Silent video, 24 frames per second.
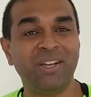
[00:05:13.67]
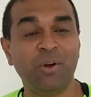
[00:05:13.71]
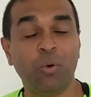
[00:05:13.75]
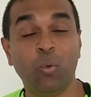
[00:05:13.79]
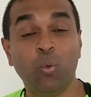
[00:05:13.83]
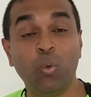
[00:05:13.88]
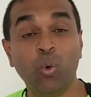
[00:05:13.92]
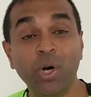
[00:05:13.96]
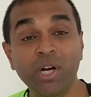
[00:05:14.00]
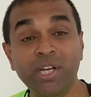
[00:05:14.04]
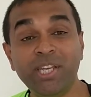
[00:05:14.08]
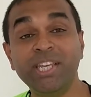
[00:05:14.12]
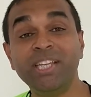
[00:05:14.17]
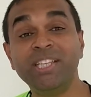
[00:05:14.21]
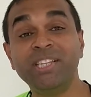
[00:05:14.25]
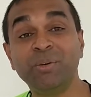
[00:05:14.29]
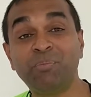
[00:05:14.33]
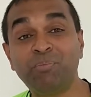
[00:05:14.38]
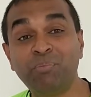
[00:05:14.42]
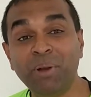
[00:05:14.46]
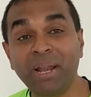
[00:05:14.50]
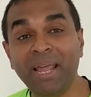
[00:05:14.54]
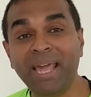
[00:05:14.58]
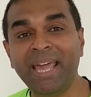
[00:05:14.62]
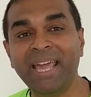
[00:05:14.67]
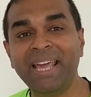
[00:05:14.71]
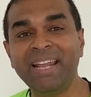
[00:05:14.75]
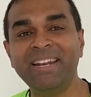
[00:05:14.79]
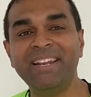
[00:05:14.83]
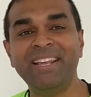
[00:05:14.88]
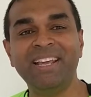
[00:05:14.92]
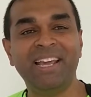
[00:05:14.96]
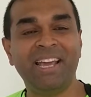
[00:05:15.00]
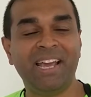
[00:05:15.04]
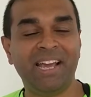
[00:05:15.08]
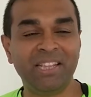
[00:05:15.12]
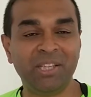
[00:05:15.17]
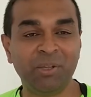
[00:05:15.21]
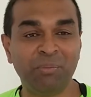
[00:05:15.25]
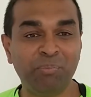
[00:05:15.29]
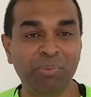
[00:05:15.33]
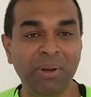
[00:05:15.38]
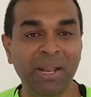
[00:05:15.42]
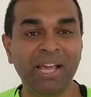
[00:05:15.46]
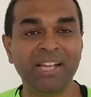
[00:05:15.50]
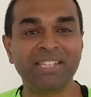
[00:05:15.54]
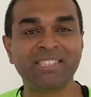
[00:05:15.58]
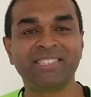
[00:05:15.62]
working the plan, and the
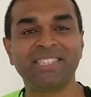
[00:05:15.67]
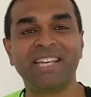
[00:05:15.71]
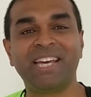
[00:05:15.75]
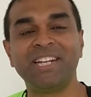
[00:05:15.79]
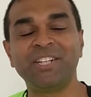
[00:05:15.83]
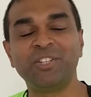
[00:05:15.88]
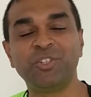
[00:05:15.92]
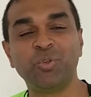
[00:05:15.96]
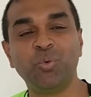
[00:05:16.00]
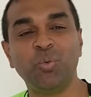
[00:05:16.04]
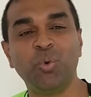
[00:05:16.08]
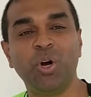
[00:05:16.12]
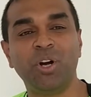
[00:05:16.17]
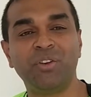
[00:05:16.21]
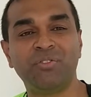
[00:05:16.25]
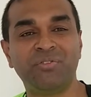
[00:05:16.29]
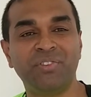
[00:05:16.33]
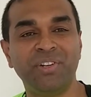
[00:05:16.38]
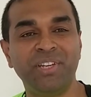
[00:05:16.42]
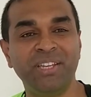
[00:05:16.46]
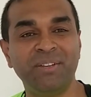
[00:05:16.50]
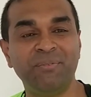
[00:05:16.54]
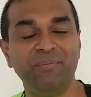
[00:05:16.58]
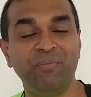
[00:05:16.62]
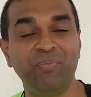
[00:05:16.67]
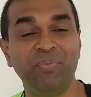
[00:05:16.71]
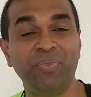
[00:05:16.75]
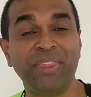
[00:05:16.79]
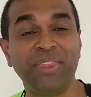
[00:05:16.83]
plan starting to work for him,